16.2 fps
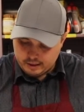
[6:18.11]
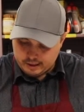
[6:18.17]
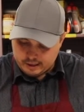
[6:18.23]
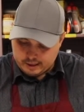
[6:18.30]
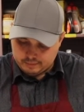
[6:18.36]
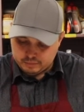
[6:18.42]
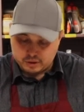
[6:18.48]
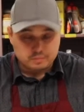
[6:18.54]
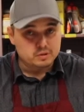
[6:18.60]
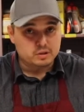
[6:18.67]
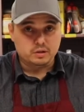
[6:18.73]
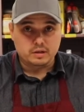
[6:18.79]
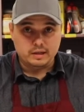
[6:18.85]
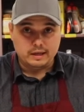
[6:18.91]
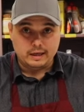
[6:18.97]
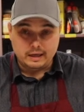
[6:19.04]
But I'm still
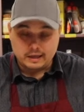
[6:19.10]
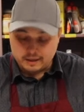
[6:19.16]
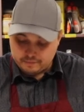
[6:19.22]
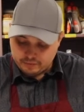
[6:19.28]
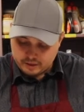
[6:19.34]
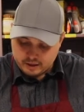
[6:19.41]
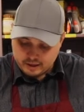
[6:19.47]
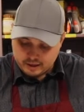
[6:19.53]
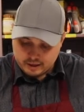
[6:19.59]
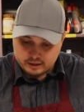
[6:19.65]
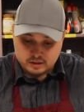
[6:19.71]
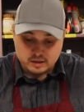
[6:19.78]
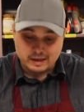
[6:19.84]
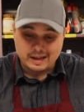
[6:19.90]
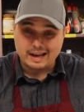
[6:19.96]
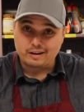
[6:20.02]
going to eat it, and
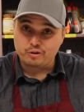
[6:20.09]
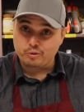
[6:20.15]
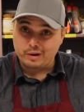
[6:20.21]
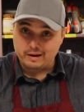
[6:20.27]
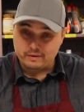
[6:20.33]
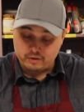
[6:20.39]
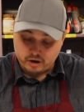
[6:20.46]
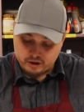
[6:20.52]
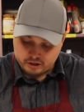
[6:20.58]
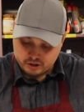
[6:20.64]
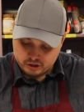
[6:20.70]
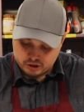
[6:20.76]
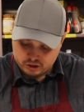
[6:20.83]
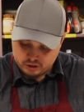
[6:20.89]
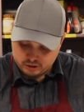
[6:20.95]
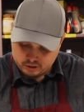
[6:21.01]
it's going to add great
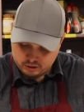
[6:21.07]
garnish.